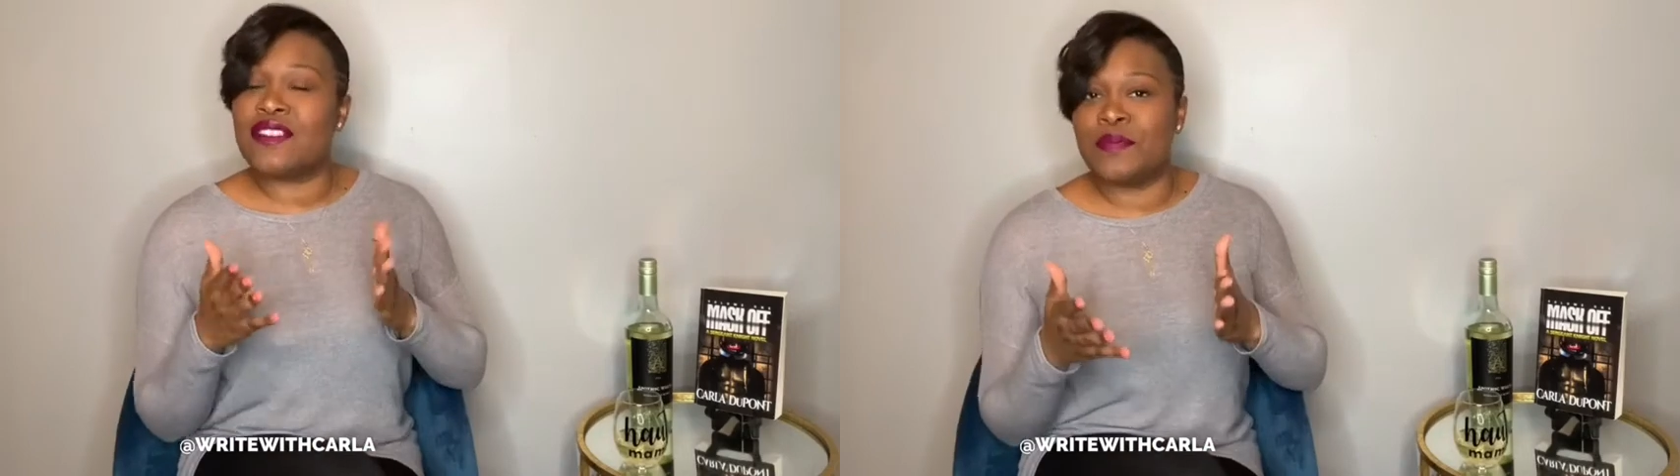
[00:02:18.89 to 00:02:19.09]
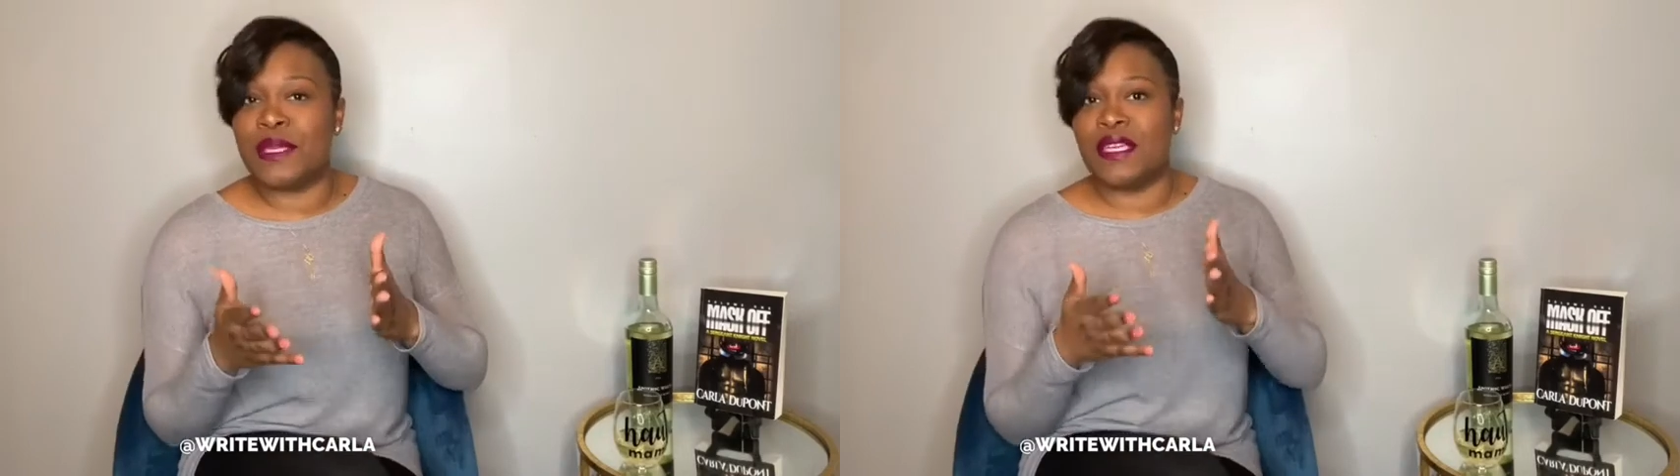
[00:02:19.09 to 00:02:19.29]

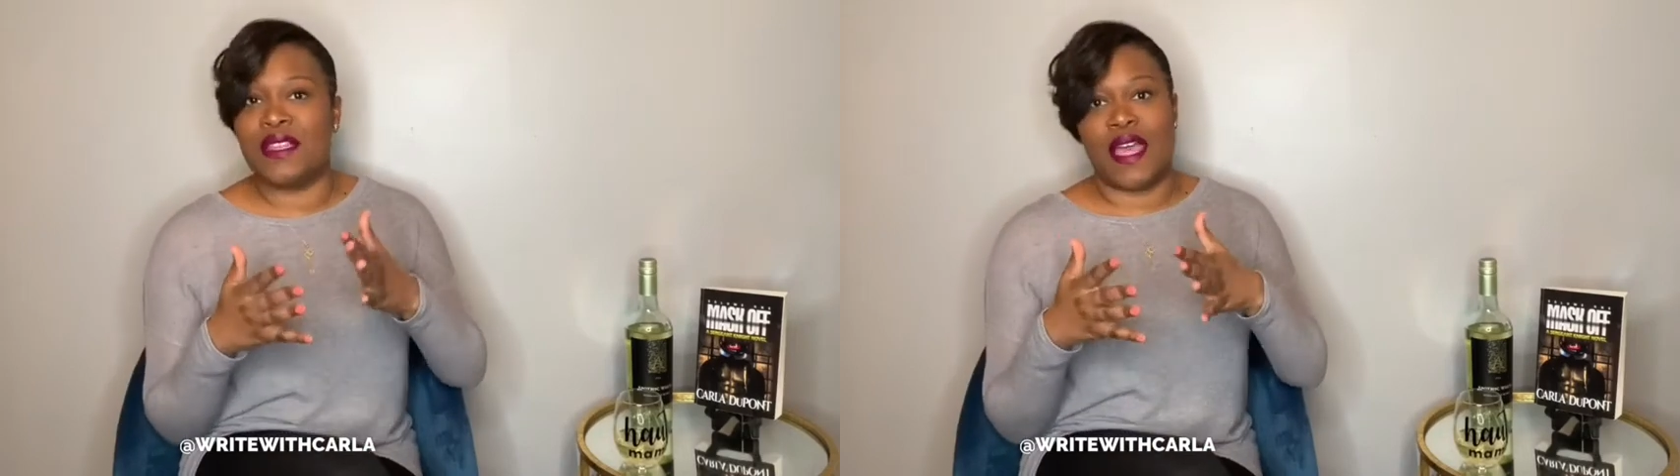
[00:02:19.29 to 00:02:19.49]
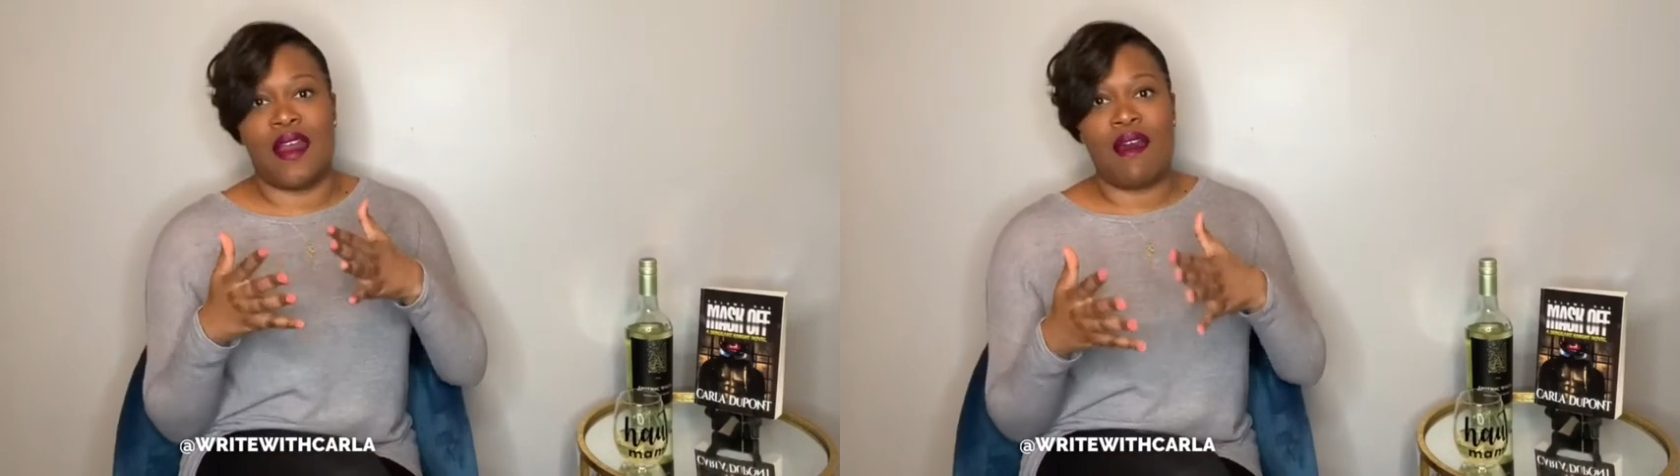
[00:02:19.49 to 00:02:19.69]
to be
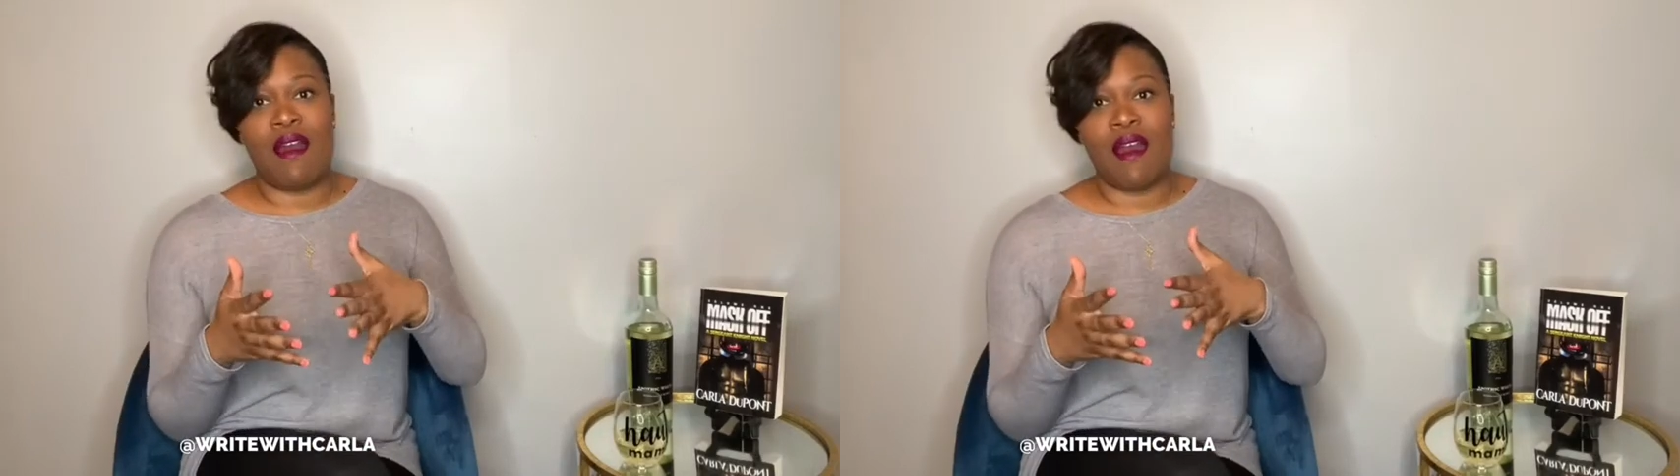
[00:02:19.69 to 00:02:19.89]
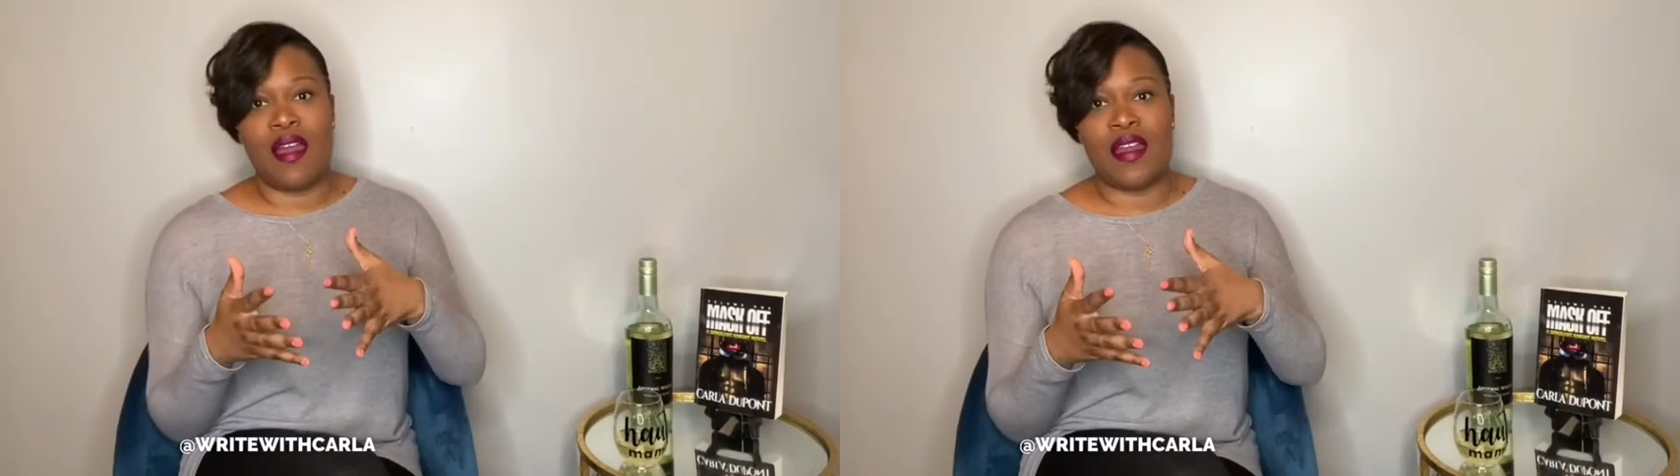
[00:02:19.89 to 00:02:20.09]
that
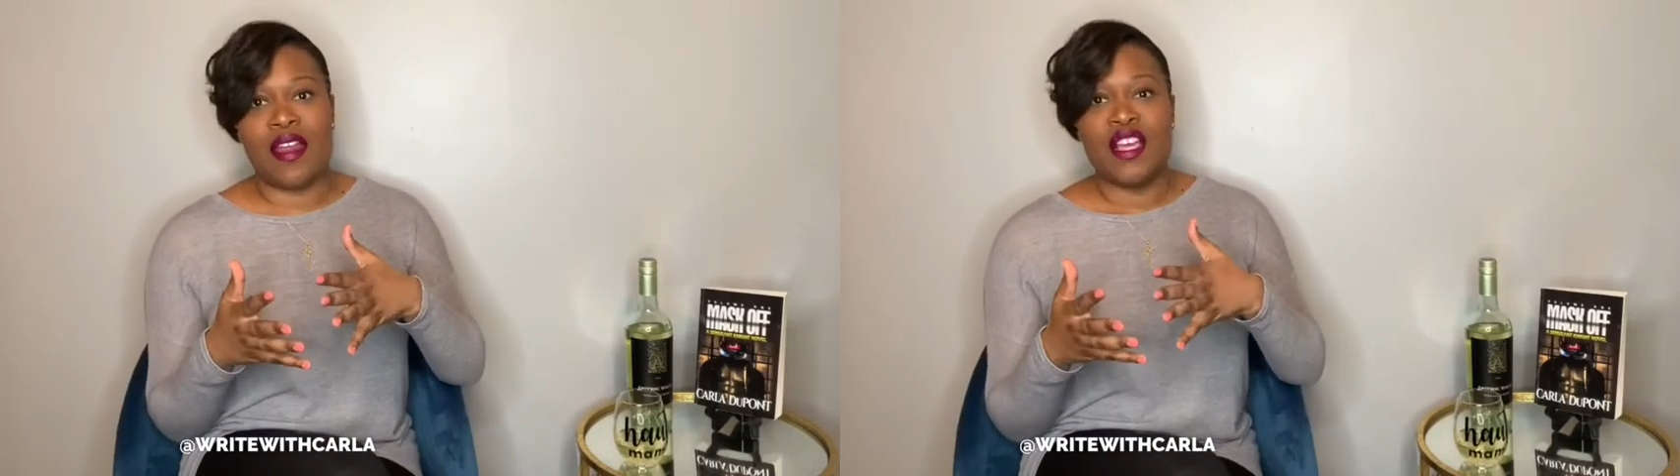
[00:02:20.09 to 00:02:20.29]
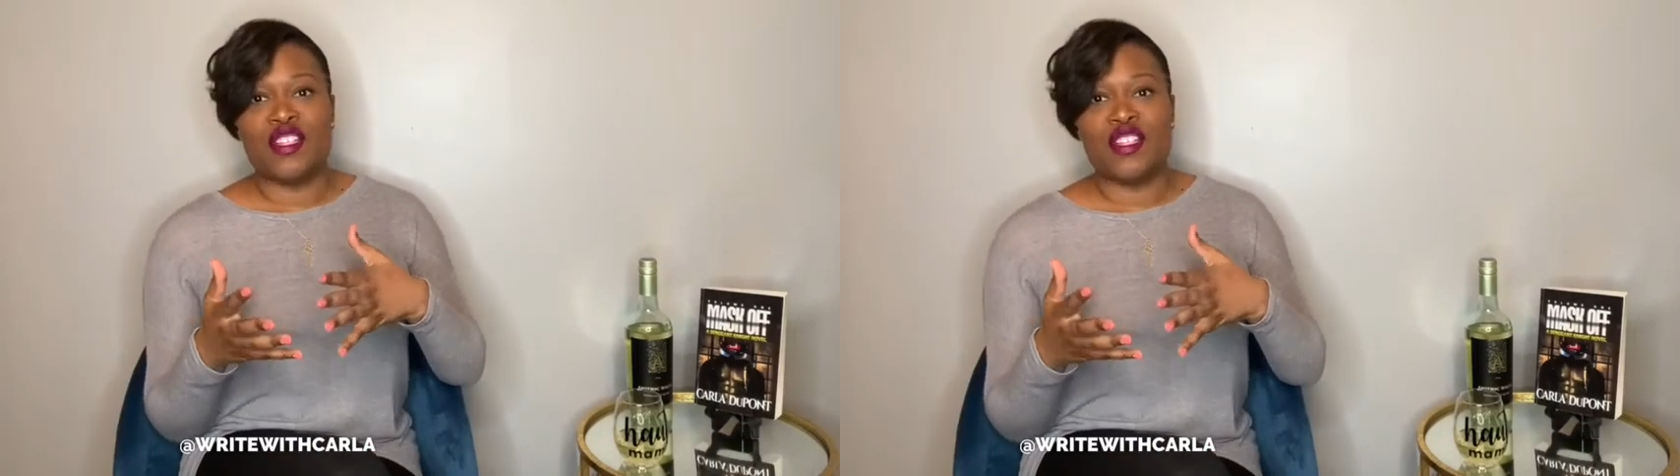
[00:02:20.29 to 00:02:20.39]
hard.